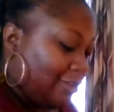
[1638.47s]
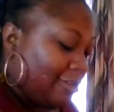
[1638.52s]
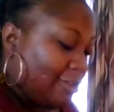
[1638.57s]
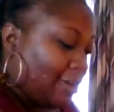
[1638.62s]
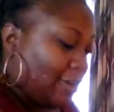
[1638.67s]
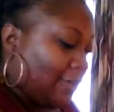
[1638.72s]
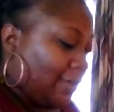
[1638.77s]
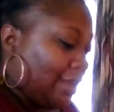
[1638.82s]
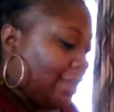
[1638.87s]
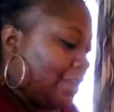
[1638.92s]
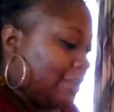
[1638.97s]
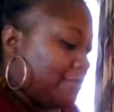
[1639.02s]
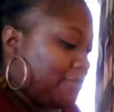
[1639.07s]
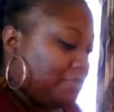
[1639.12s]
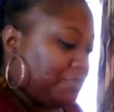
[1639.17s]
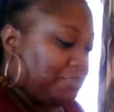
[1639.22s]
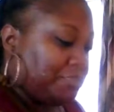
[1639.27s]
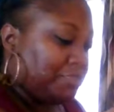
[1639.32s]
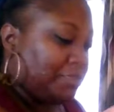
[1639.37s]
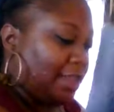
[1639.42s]
All right,
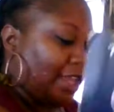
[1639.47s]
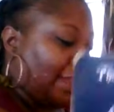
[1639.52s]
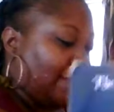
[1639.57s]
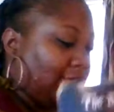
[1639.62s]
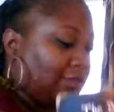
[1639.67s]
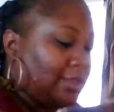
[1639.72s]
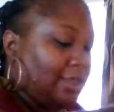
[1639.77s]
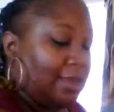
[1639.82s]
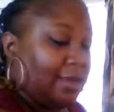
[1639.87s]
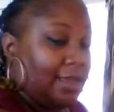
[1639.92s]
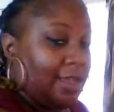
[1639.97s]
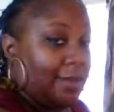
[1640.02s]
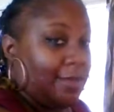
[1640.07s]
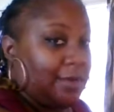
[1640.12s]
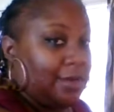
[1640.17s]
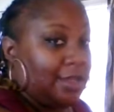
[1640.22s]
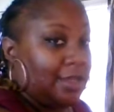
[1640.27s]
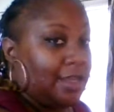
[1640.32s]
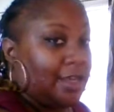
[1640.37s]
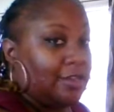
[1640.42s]
everything
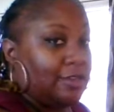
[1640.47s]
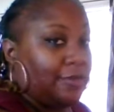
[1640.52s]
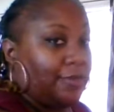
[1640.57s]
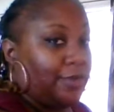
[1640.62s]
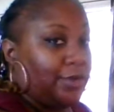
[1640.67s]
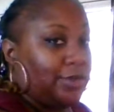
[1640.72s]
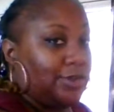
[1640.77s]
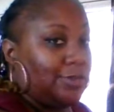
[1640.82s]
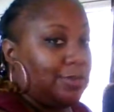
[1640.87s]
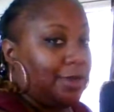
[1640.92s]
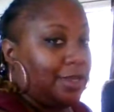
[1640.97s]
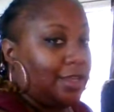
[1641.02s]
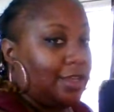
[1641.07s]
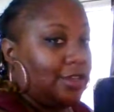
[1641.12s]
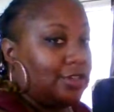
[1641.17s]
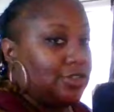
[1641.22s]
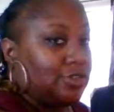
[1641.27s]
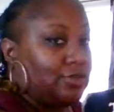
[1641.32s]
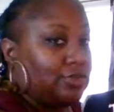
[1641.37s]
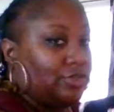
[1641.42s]
coming together for you
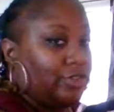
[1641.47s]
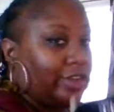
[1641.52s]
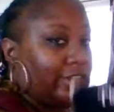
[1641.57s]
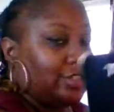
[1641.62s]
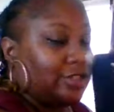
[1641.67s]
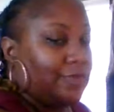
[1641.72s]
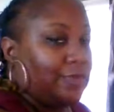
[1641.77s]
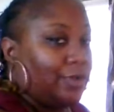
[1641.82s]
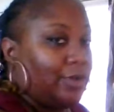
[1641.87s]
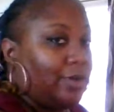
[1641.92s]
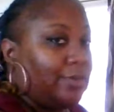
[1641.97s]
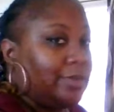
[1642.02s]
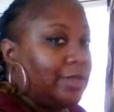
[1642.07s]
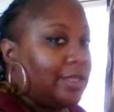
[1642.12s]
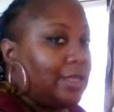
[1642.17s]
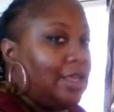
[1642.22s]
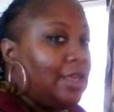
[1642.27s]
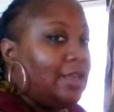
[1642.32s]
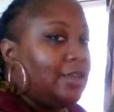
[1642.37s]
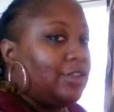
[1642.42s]
because you transformed it.